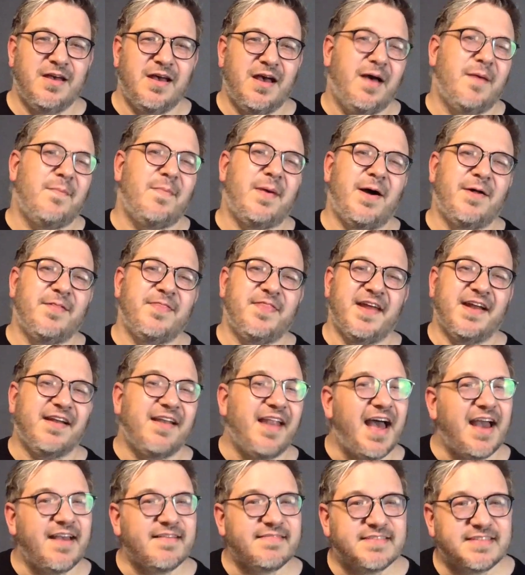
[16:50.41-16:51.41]
about their
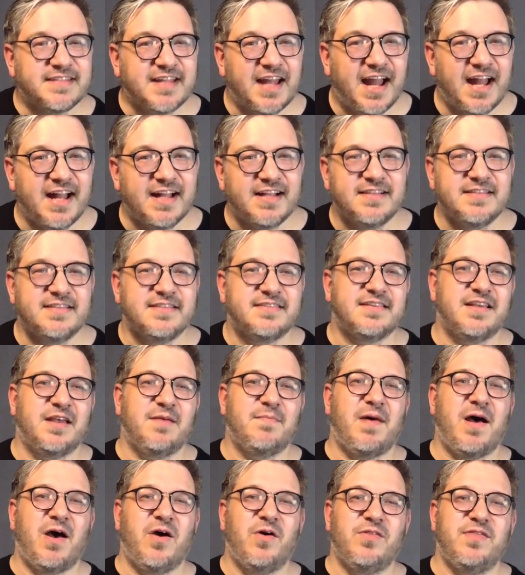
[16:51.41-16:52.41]
lifestyles,
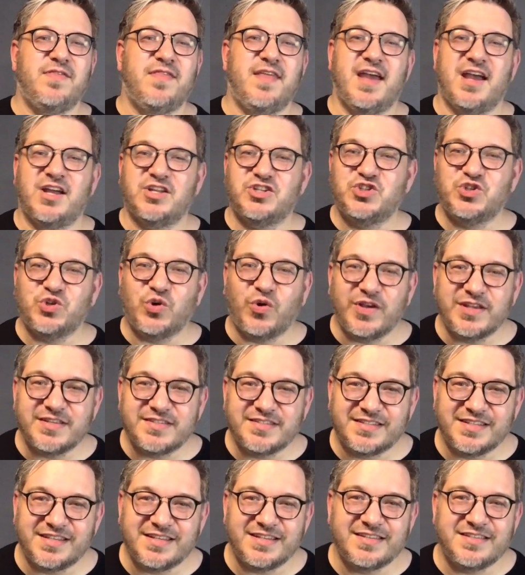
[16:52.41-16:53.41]
about their
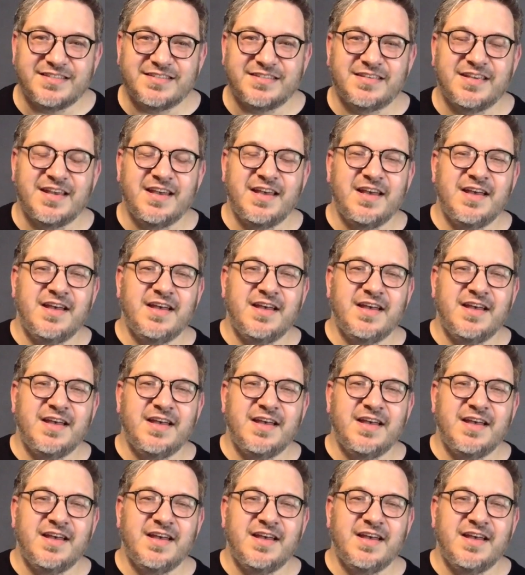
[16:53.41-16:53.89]
choices,